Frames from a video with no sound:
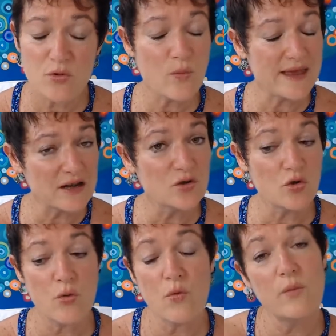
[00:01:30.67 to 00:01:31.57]
We're going to look
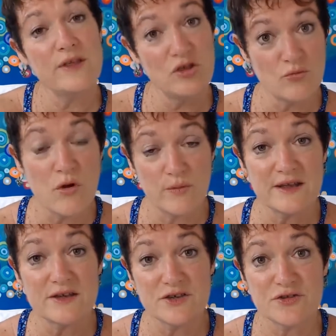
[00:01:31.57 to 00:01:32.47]
at what we
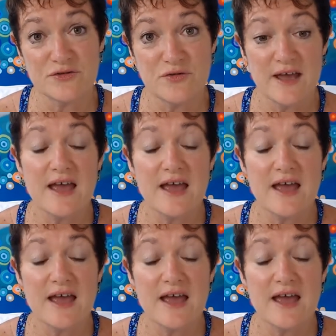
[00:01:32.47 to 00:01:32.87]
can do